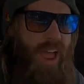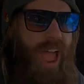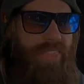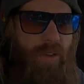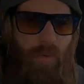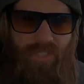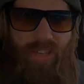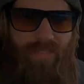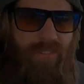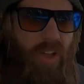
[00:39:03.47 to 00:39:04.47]
I think we'll
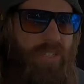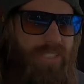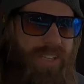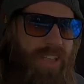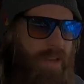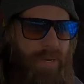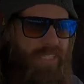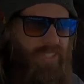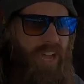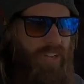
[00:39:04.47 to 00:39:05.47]
still have loads, but
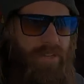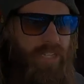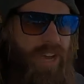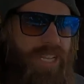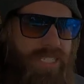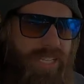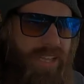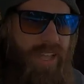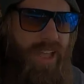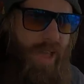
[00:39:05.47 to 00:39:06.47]
it's not gonna be crazy.
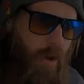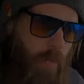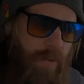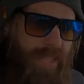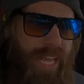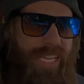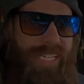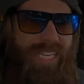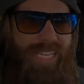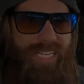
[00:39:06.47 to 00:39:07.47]
I'm hoping that I
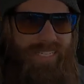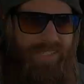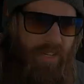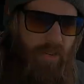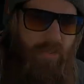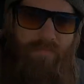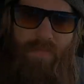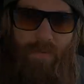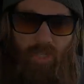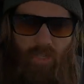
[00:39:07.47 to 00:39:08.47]
can get, you know,
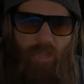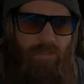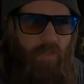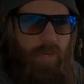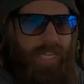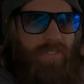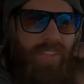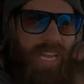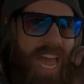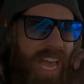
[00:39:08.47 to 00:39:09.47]
maybe two loads a week for
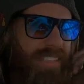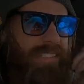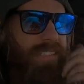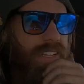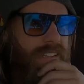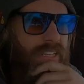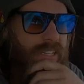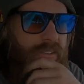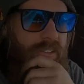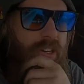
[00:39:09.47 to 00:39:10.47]
the guys
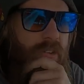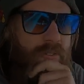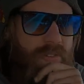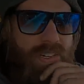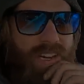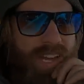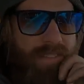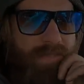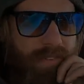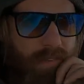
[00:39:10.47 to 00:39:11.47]
know, for
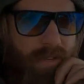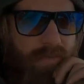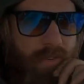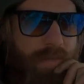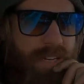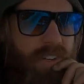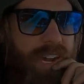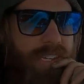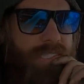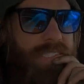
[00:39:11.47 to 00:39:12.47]
uh, for three or four of my
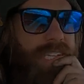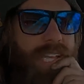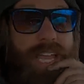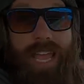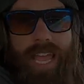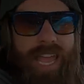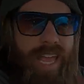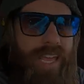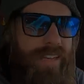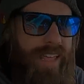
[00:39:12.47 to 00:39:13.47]
trucks,
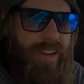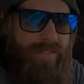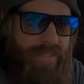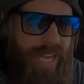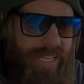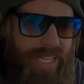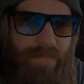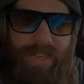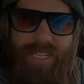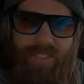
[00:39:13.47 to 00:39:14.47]
and that'll kind of
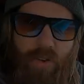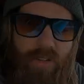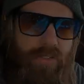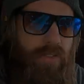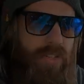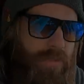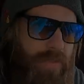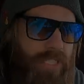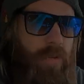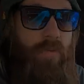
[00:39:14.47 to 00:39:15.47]
keep guys going through Christmas.